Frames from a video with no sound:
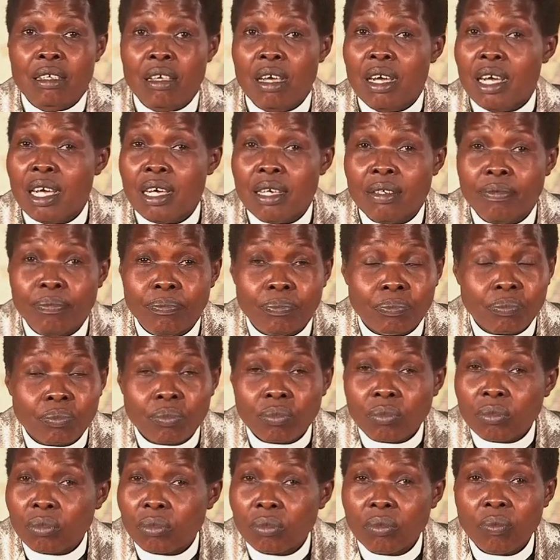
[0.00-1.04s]
Uh,
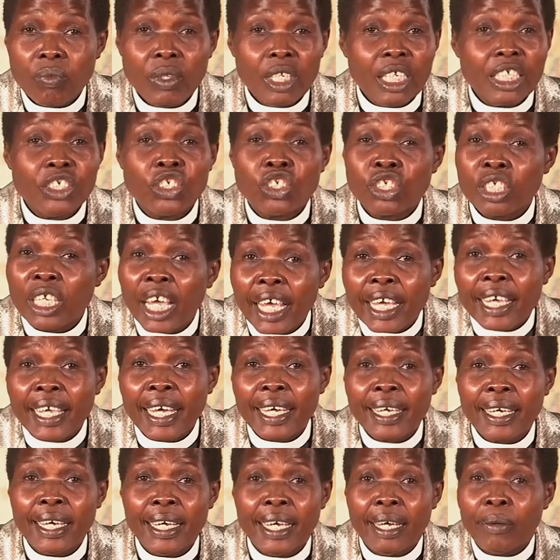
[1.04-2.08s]
shake
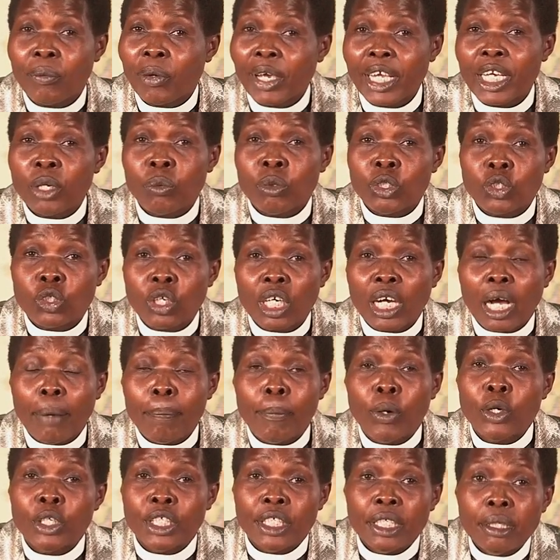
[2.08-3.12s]
when we talk
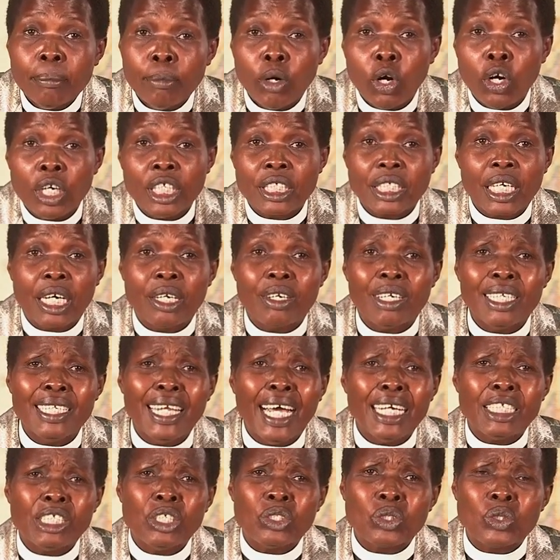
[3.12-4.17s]
about demons, and
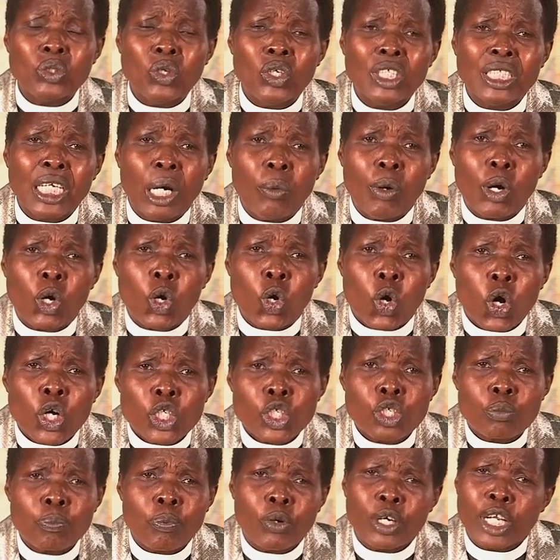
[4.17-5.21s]
that is not our
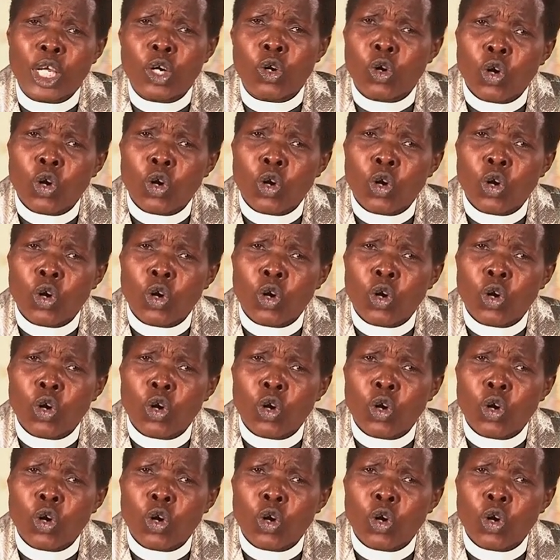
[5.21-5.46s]
gospel. The